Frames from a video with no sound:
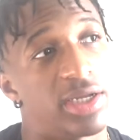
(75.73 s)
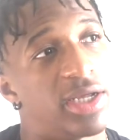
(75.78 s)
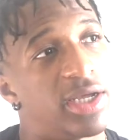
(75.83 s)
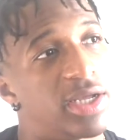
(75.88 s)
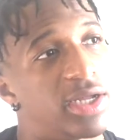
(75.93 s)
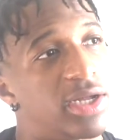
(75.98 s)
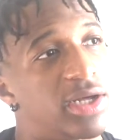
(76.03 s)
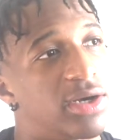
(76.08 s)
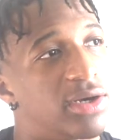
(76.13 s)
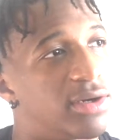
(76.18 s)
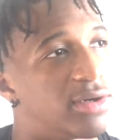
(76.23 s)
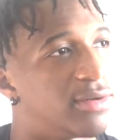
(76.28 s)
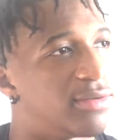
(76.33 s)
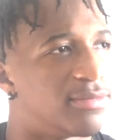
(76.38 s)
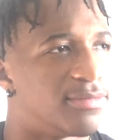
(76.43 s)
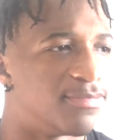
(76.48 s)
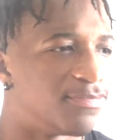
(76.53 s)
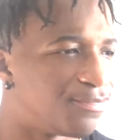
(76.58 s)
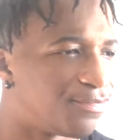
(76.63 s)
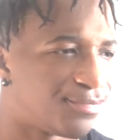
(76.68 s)
then
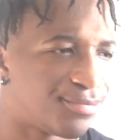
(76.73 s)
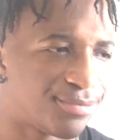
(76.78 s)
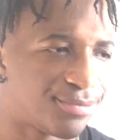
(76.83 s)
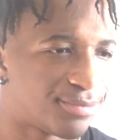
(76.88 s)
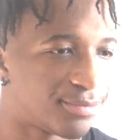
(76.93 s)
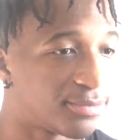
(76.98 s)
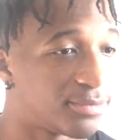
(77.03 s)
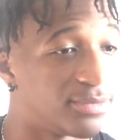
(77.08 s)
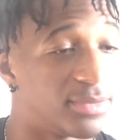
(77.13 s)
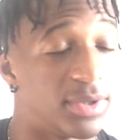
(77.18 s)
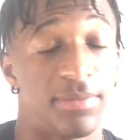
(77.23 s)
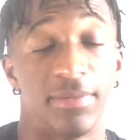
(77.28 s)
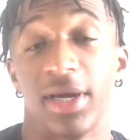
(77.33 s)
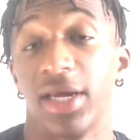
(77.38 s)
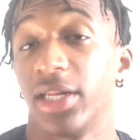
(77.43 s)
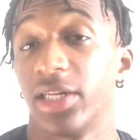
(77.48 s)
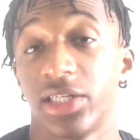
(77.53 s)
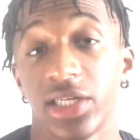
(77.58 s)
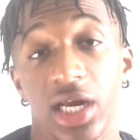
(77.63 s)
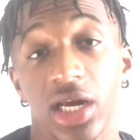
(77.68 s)
we
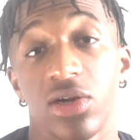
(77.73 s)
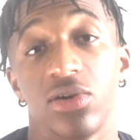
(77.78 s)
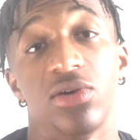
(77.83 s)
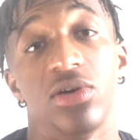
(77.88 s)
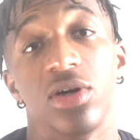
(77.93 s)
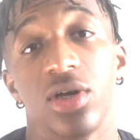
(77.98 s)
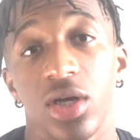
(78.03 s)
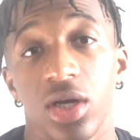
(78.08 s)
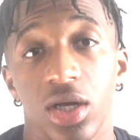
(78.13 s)
made a channel.